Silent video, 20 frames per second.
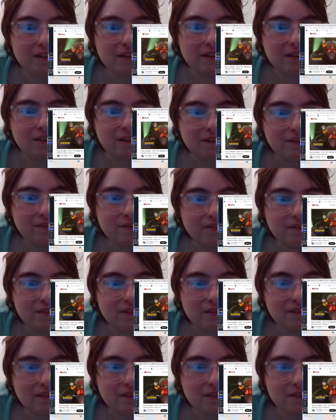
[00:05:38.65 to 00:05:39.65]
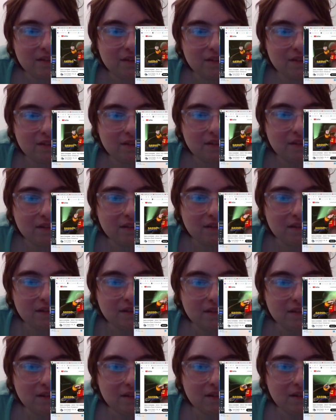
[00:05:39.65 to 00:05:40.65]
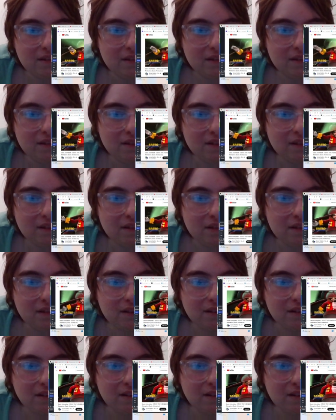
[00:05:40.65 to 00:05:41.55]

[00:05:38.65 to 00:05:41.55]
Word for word: Time to take my mustache Monday pic.